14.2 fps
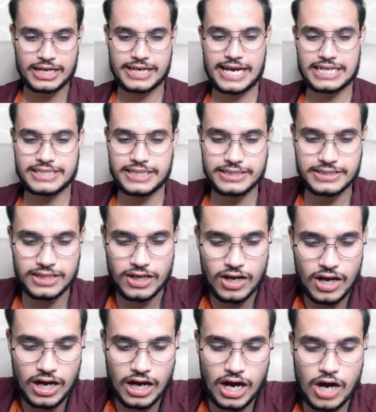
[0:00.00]
Next is
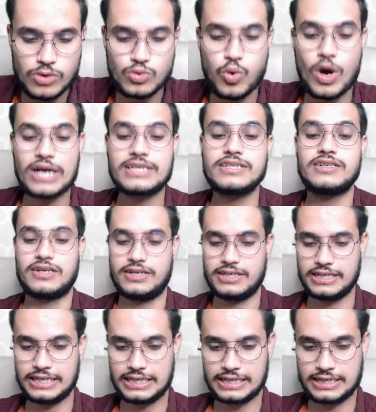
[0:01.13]
quarter.
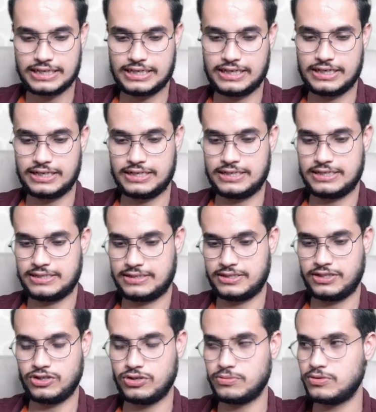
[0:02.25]

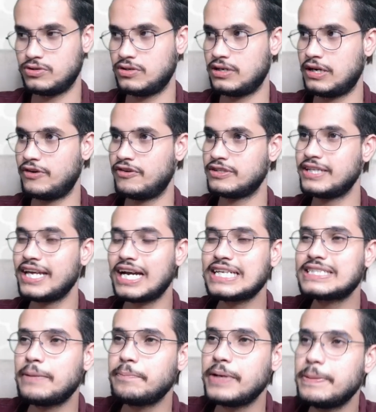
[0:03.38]
There are
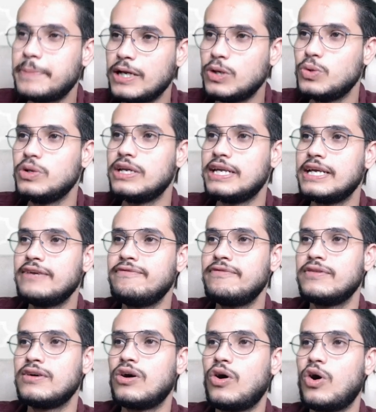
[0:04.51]
some people who live
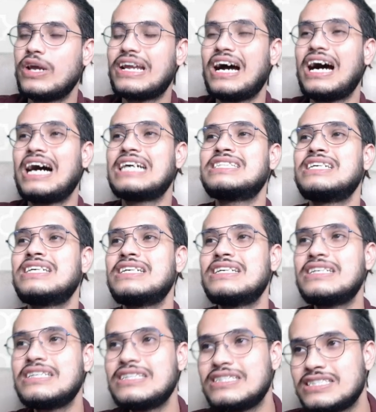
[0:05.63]
on
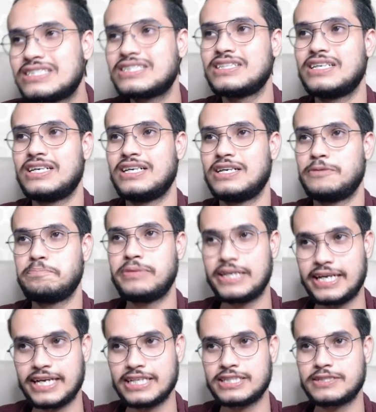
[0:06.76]
others
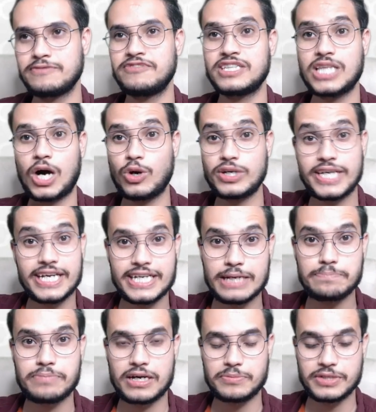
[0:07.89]
place without
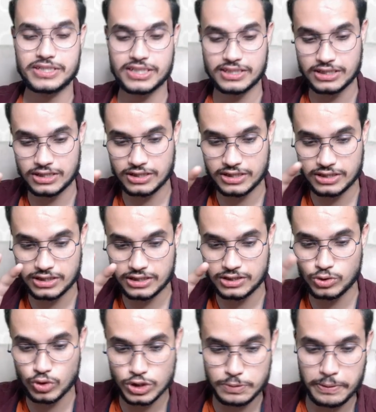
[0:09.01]
taking permission.
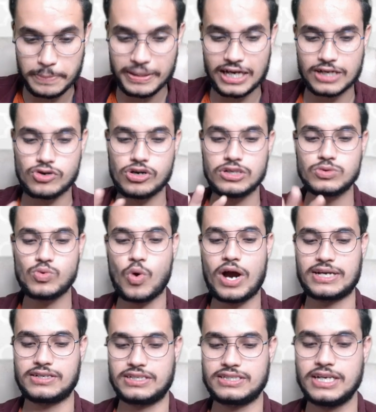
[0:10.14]
Those people are called
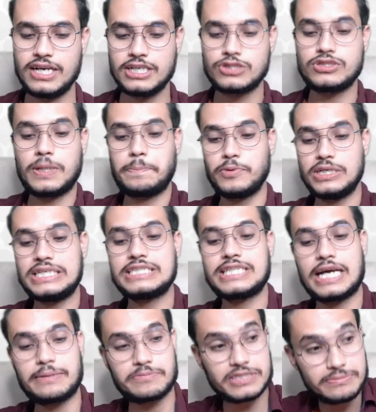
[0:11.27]
quarters. So the police
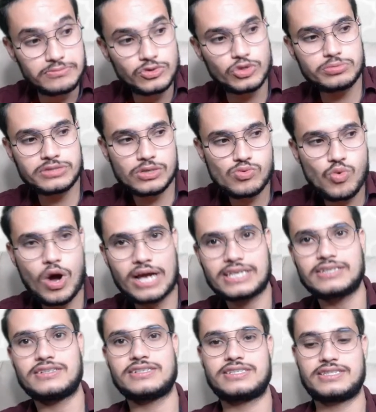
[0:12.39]
have removed the
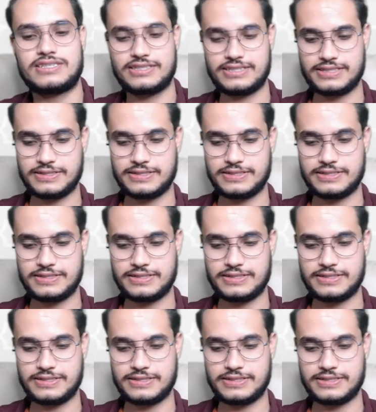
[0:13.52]
quarters.